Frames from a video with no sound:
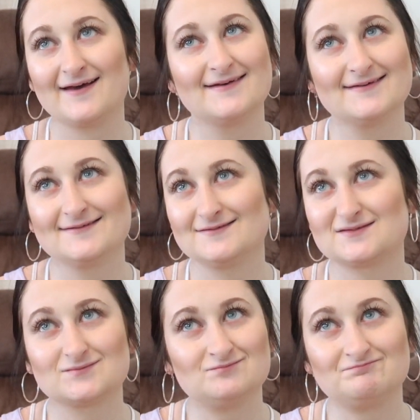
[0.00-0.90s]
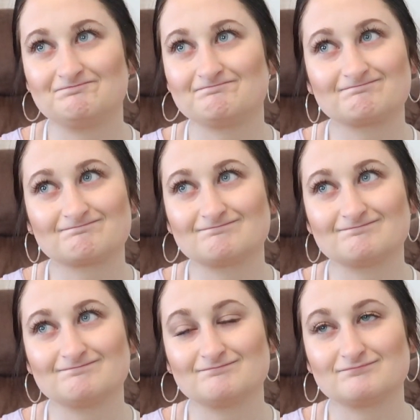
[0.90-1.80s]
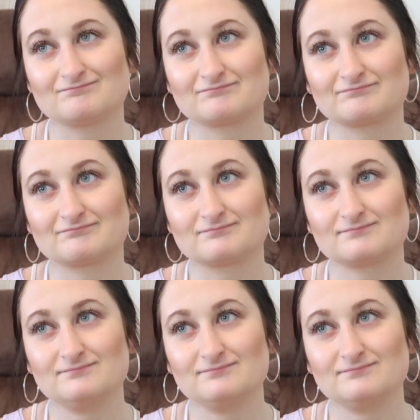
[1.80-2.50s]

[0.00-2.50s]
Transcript: [no speech]